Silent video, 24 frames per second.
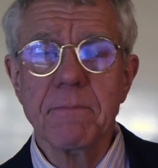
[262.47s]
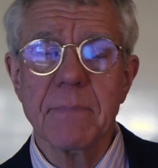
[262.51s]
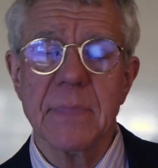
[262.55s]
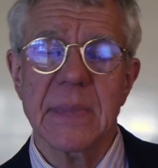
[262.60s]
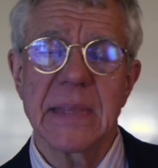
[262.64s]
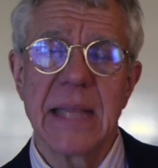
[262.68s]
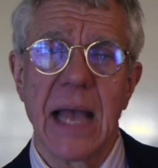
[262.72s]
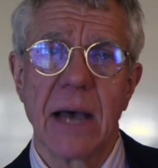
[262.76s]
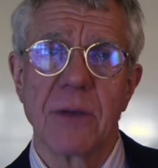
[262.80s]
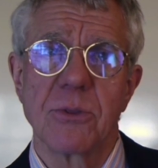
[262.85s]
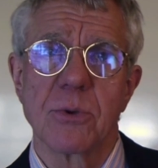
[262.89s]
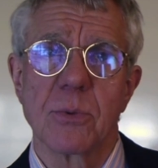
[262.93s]

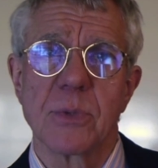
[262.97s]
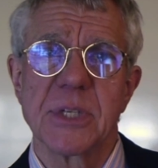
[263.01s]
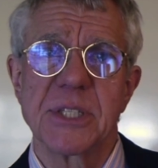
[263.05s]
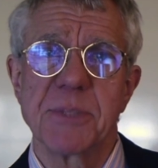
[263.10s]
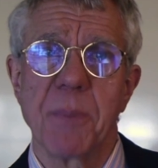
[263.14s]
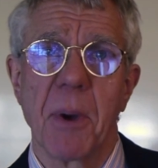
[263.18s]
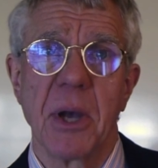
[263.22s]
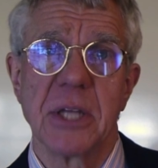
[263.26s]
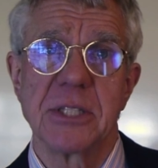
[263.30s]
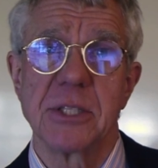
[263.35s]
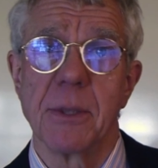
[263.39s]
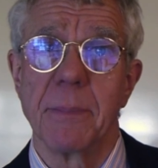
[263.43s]
Now, the
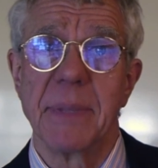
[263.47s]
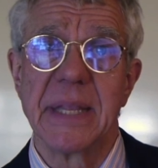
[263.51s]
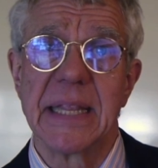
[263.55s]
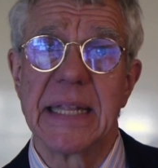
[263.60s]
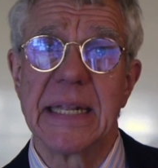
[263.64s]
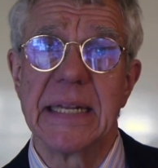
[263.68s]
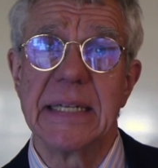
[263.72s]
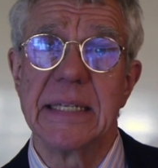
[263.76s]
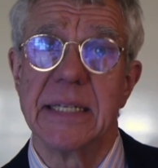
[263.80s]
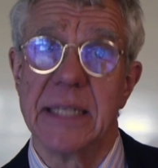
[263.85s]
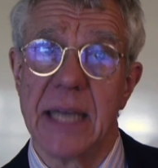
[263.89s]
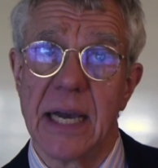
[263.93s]

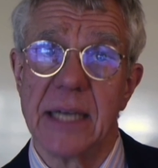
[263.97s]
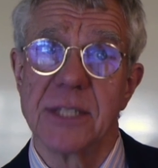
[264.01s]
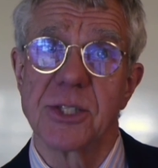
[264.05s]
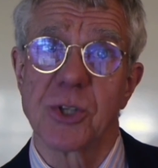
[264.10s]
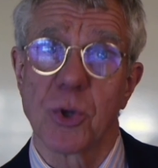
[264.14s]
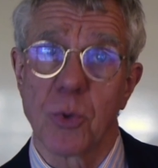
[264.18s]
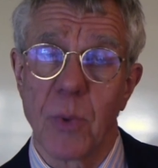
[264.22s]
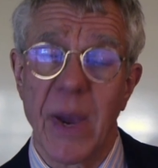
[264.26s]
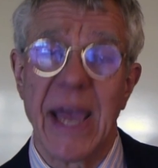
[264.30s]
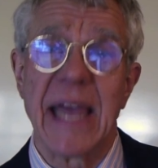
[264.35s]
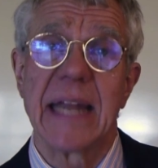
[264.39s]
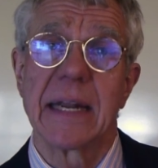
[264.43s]
responsibility does
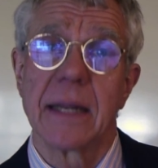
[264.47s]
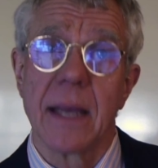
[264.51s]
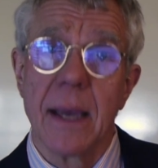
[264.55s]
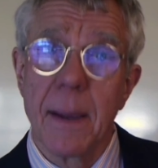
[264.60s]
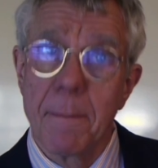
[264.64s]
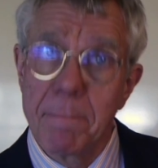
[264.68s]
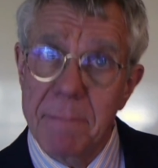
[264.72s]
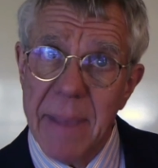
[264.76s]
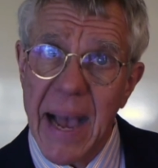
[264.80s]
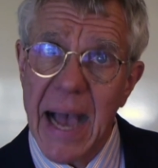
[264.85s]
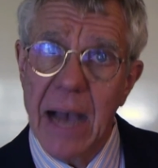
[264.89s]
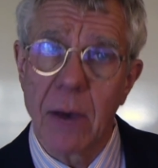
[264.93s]
grant
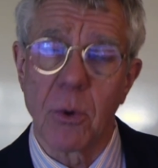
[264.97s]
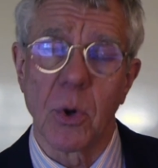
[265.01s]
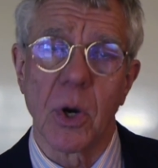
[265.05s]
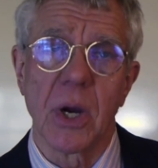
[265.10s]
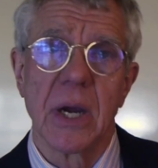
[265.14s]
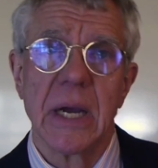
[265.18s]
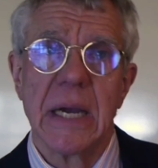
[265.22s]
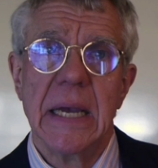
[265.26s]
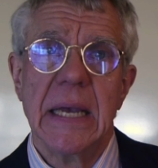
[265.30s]
power.